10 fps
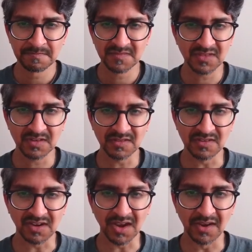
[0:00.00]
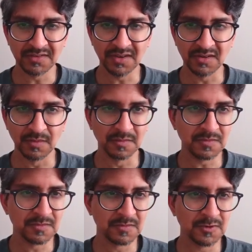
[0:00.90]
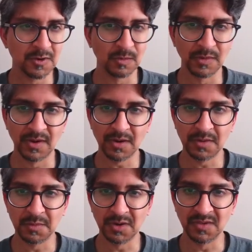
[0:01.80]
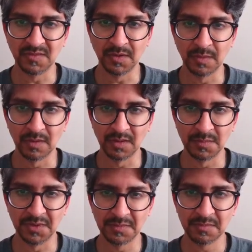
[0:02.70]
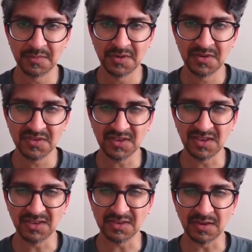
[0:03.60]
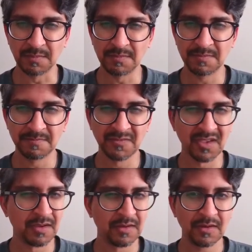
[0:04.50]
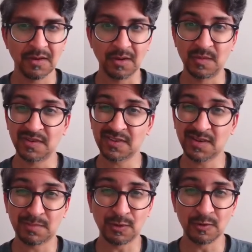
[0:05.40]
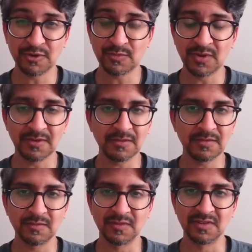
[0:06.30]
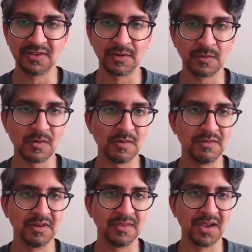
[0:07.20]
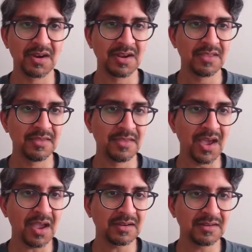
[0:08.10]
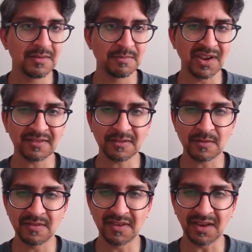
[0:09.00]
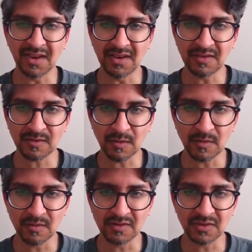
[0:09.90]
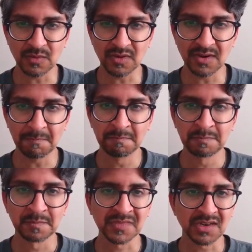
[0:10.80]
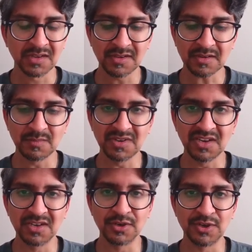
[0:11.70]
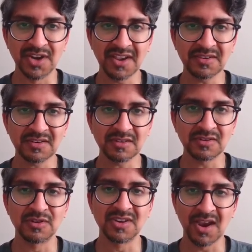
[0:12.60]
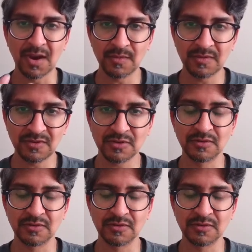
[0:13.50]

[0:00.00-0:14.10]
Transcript: This is a guess. I don't know my hot rods very well, but I think that's I want to say Porsche model. Really, don't quote me on that. That in Mexico, I think ASO is the way. This could be ingest, to down